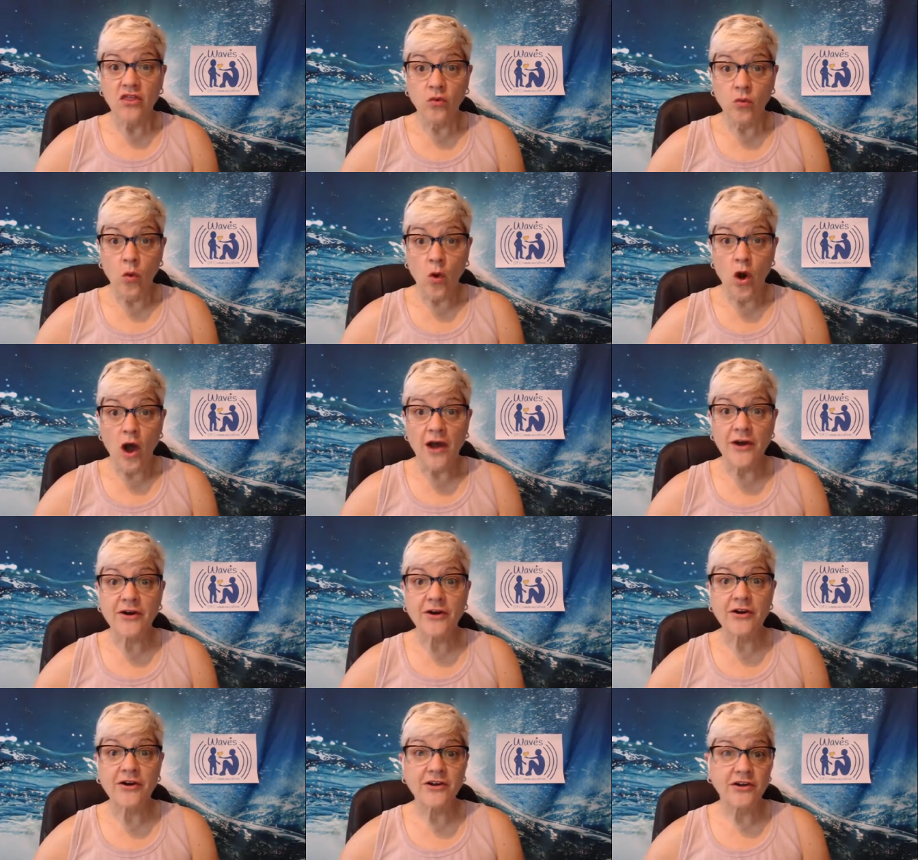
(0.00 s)
the
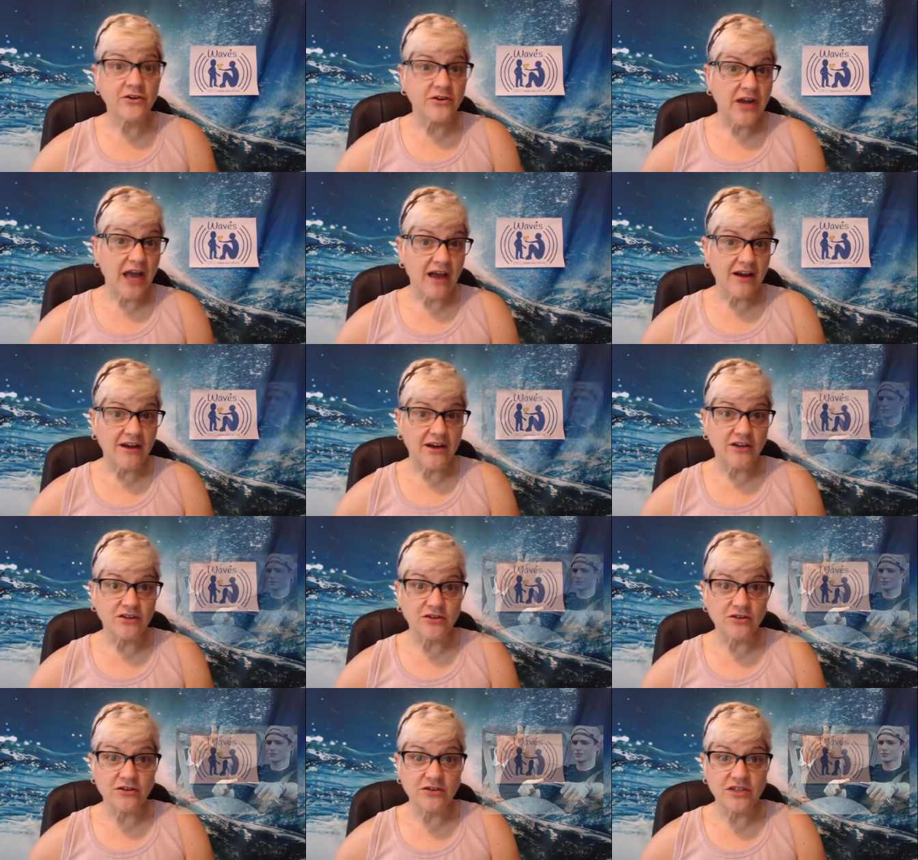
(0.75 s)
water, you're not going
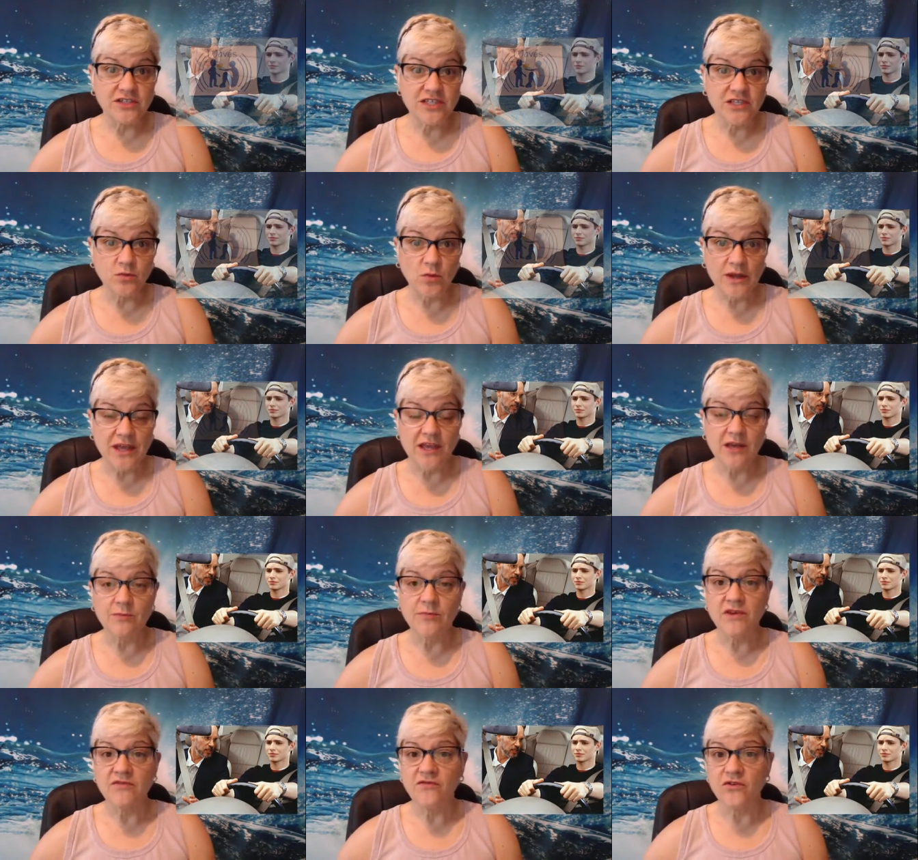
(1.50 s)
to learn to
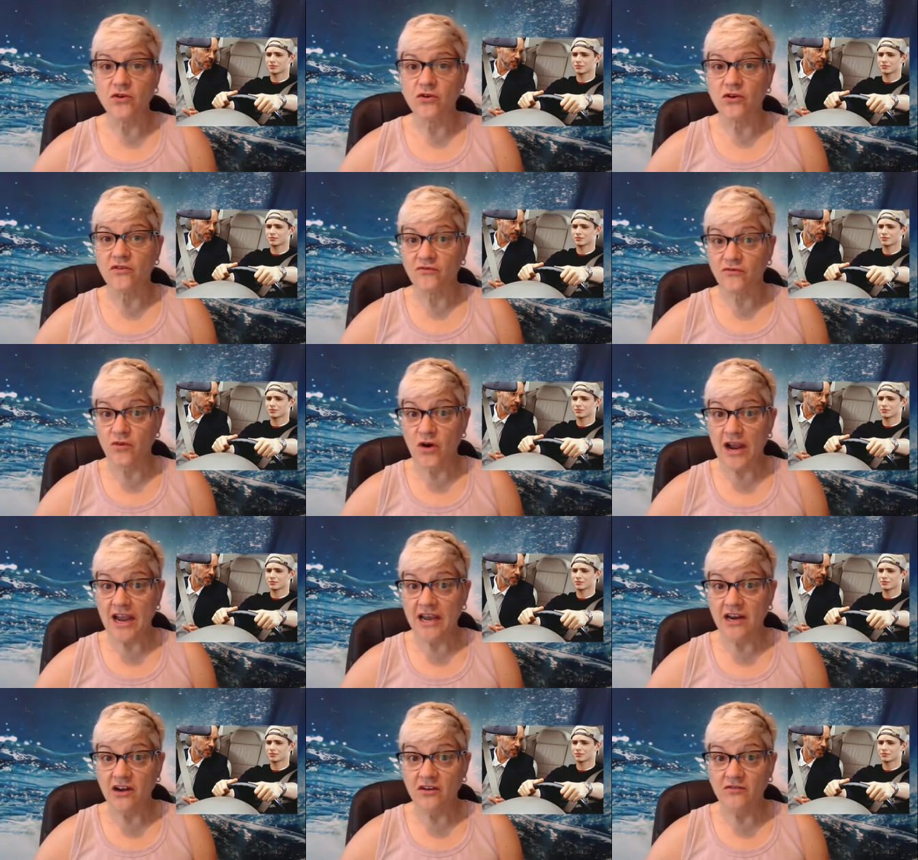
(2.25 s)
swim. If you're
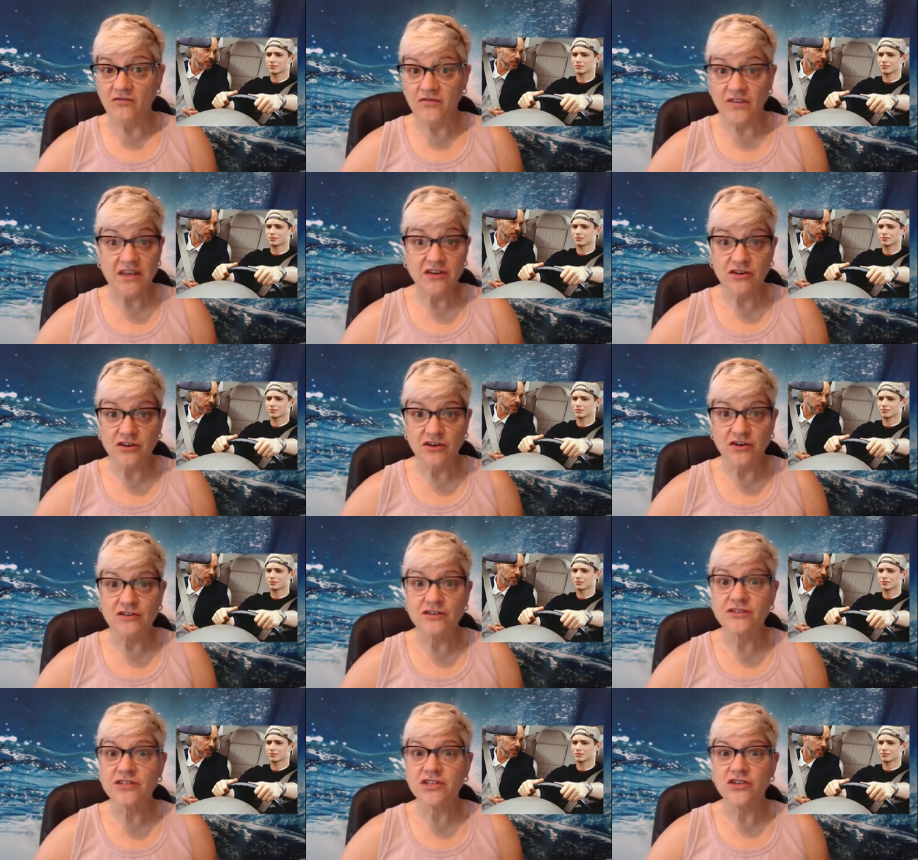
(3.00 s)
afraid of
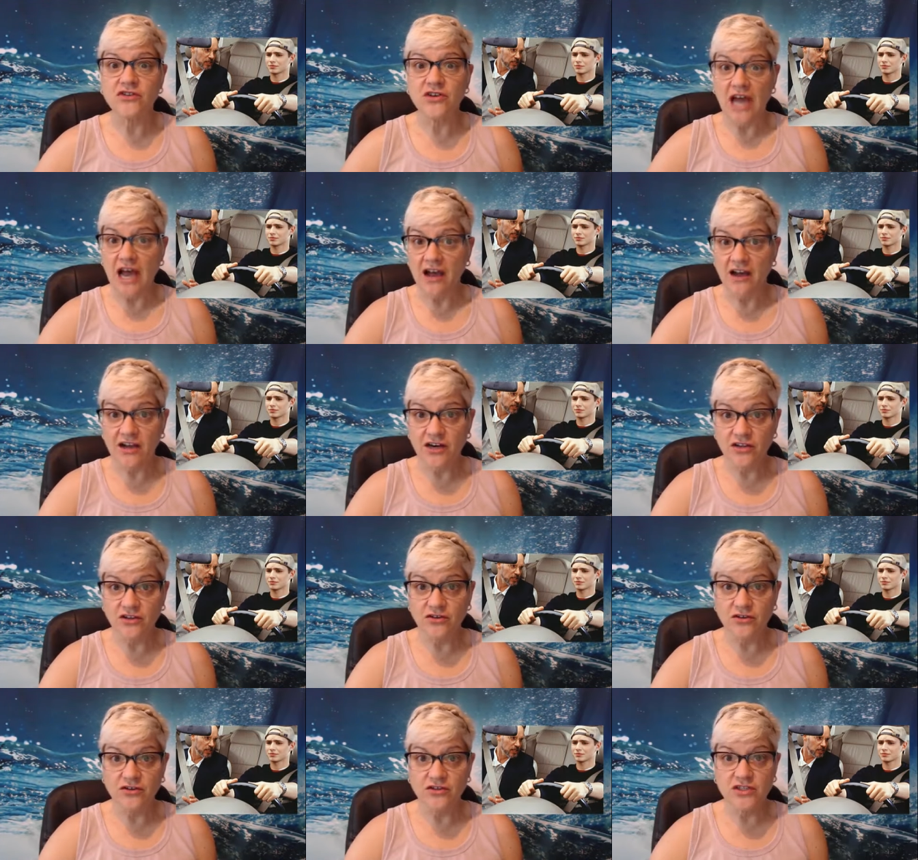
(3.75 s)
vehicles, you're not going
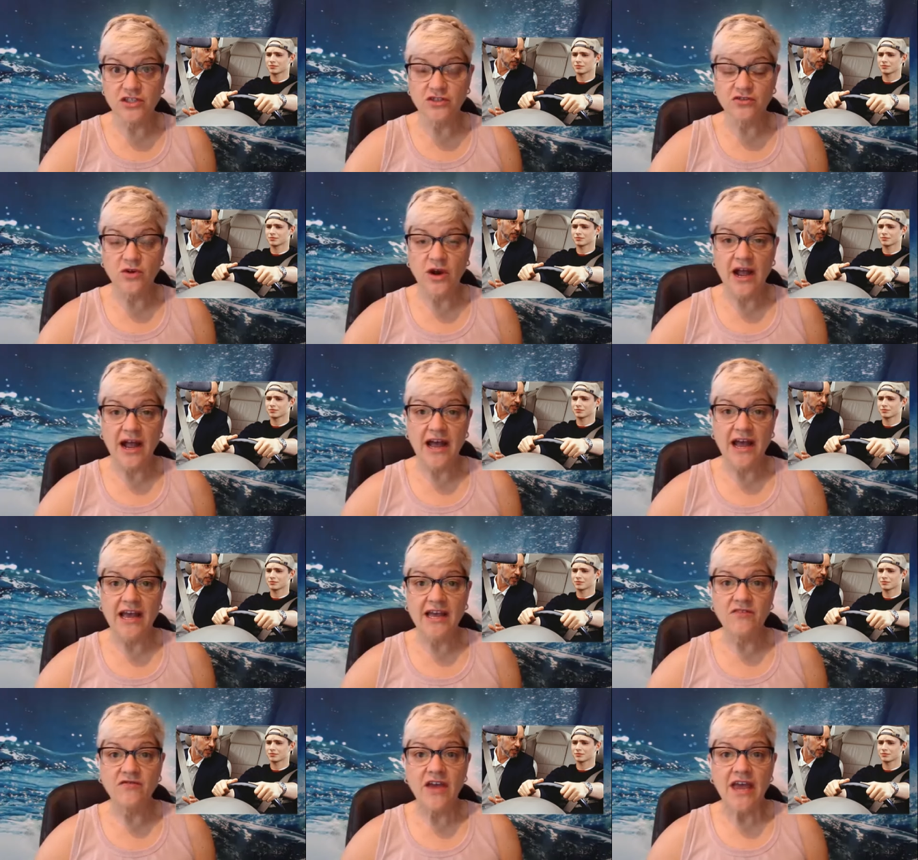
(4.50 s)
to learn to
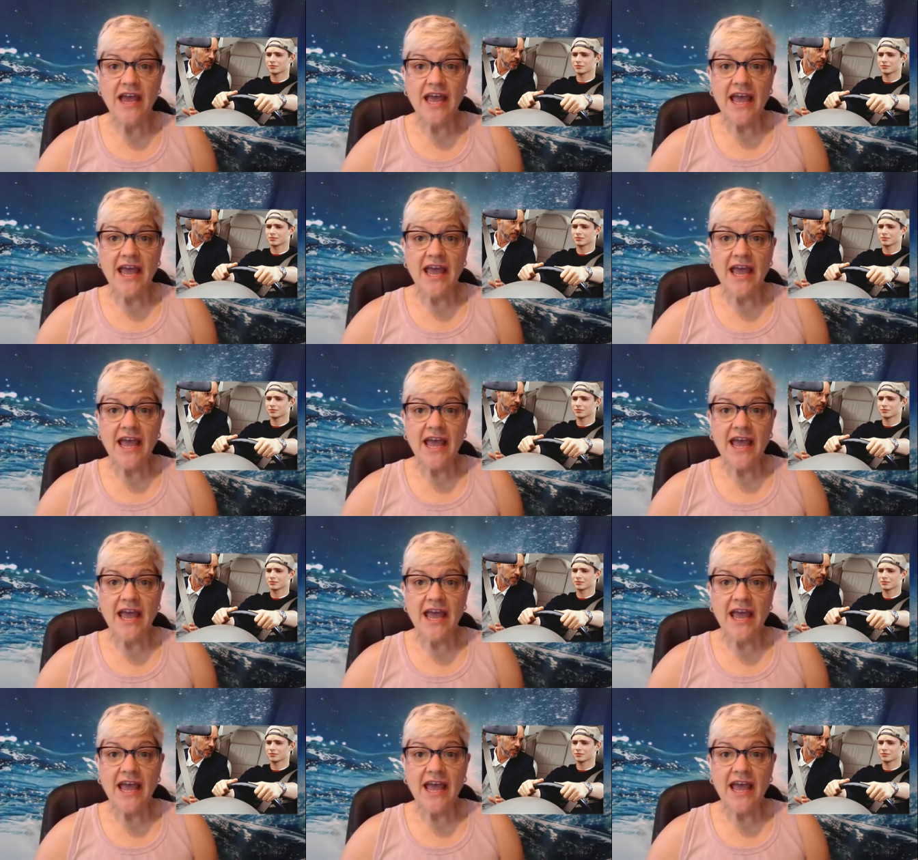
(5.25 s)
drive.